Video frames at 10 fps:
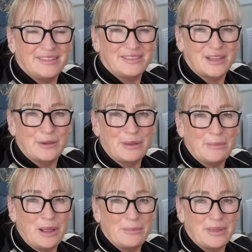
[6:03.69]
So it
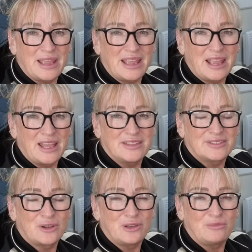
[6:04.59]
might be
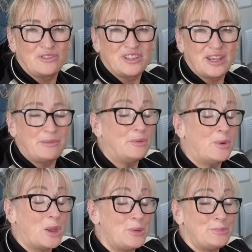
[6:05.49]
Scotland project number
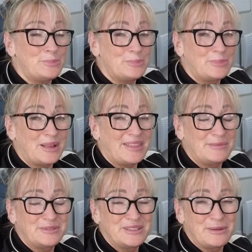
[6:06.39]
1, and
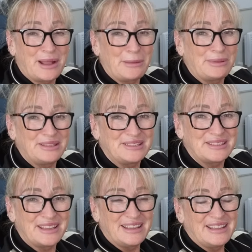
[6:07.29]
then we'll see what
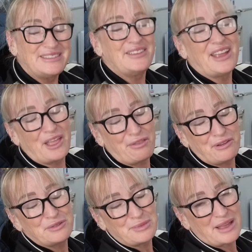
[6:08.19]
happens. So yeah,
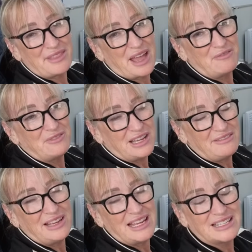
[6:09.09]
thrilled about that.
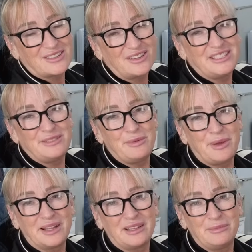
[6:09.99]
Really, really excited to be
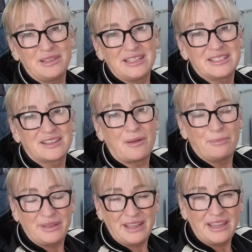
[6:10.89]
working with this
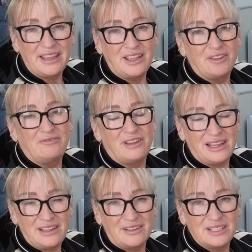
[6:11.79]
company.
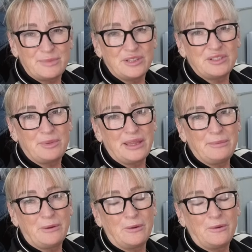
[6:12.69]
Really nice bunch of
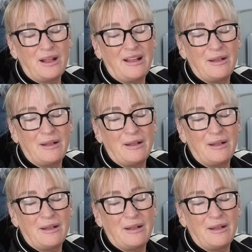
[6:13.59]
people.